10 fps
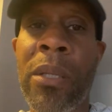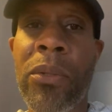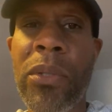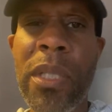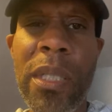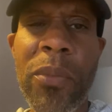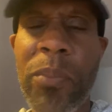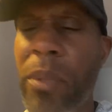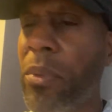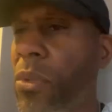You see these
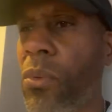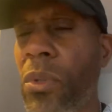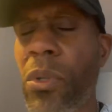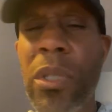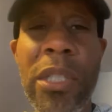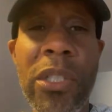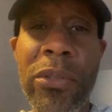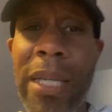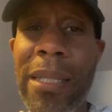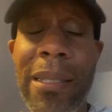people doing all these
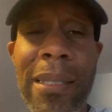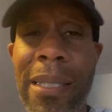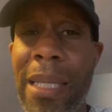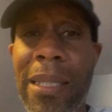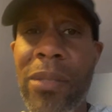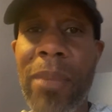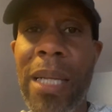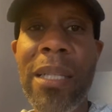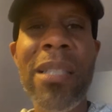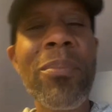crazy things,
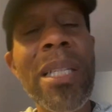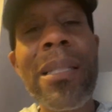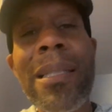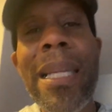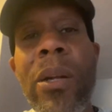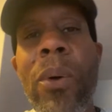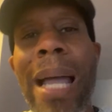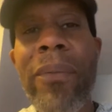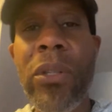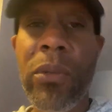man. It's because they don't
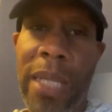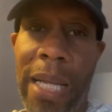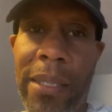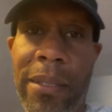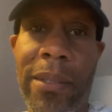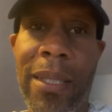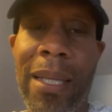have no guidance.